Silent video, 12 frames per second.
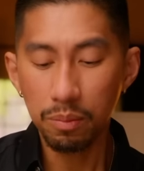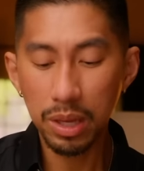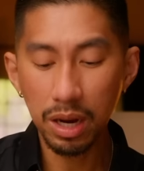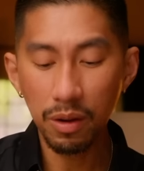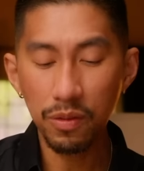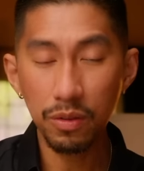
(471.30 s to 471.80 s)

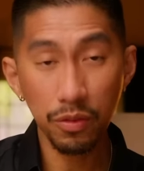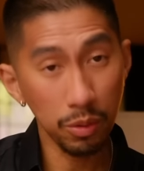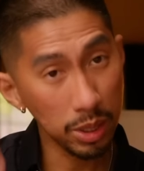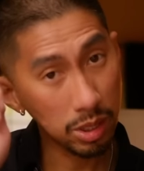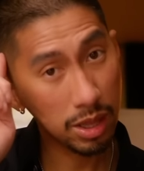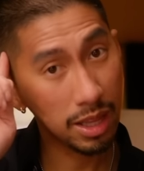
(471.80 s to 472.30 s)
be careful
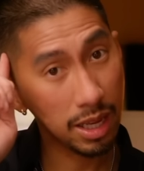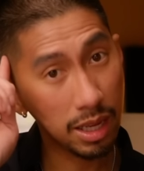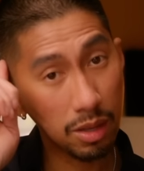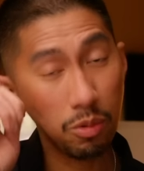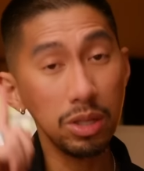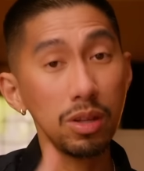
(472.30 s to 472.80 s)
for what you
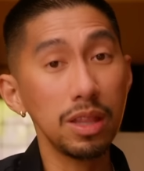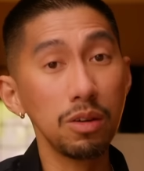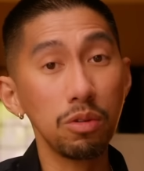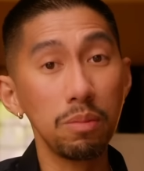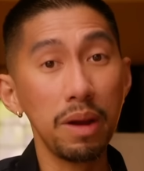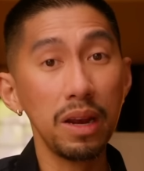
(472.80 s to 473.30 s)
think what you think will